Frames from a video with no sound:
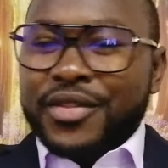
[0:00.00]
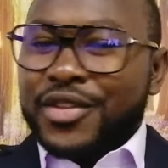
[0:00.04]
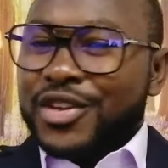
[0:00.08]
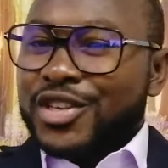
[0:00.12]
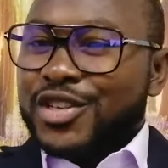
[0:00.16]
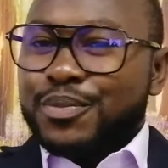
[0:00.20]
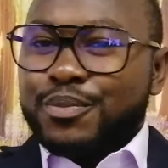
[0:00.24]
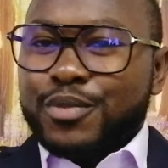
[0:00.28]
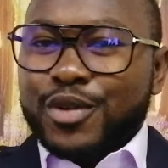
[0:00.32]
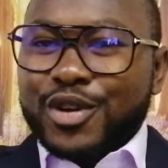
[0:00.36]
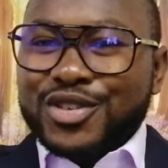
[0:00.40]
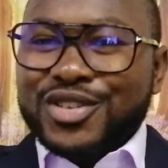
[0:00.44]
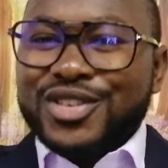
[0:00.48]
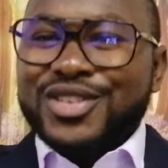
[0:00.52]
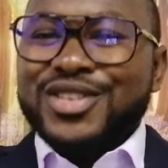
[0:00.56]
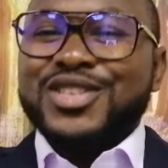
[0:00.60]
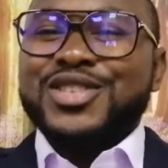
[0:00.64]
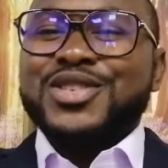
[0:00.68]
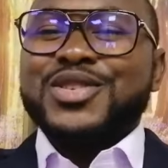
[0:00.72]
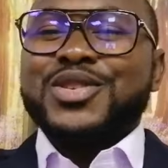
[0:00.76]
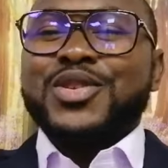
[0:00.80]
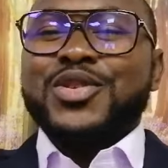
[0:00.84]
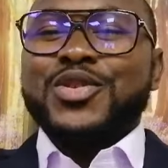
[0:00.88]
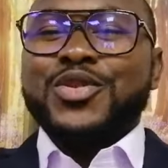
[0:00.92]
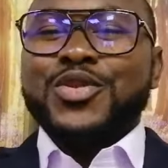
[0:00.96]
This person
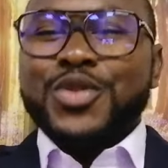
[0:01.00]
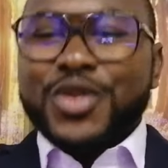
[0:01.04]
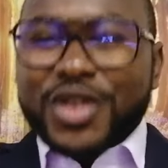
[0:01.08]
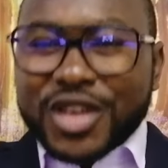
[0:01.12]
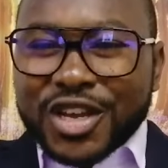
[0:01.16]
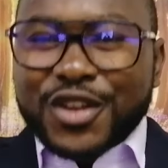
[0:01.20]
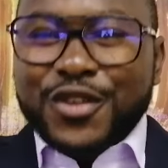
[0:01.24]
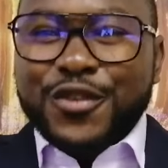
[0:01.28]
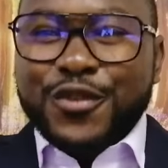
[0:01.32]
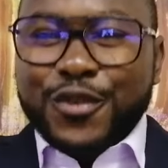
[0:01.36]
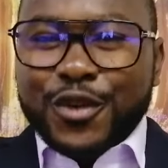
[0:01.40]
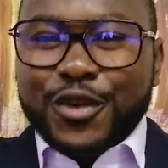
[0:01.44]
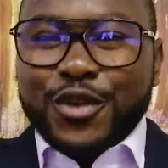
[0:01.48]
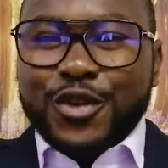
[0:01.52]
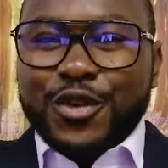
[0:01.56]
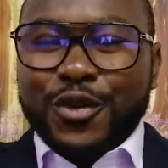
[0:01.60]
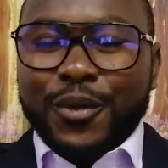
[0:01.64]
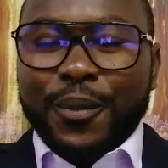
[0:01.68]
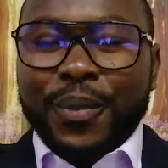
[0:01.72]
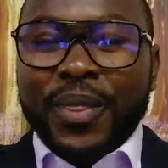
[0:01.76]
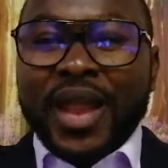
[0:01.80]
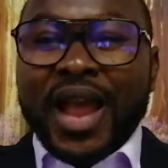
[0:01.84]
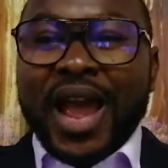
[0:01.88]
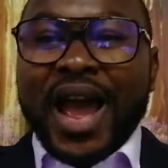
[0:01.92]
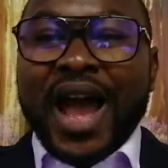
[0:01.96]
is looking for
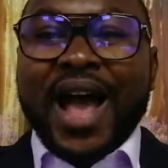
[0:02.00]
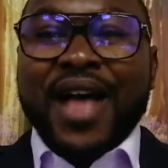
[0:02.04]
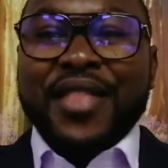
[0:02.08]
you.